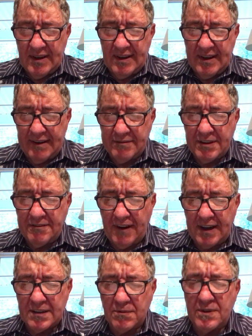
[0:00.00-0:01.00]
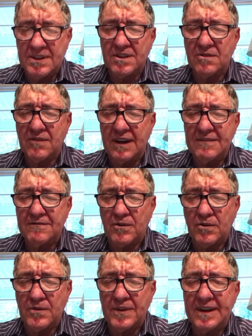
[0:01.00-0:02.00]
Heavenly Father, we're so
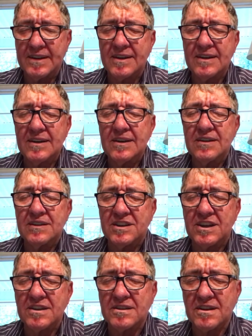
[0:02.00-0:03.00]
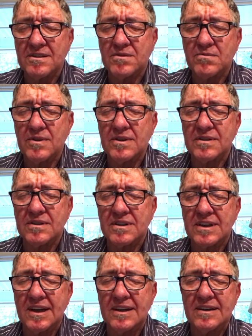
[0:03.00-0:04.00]
grateful that Jesus was
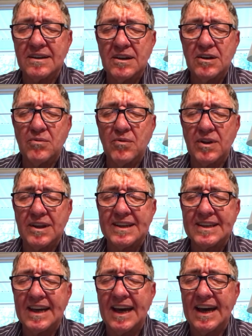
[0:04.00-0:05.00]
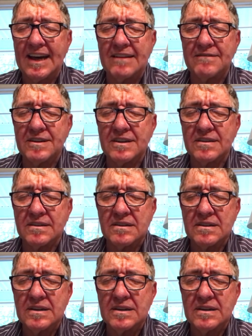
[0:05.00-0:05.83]
willing to have his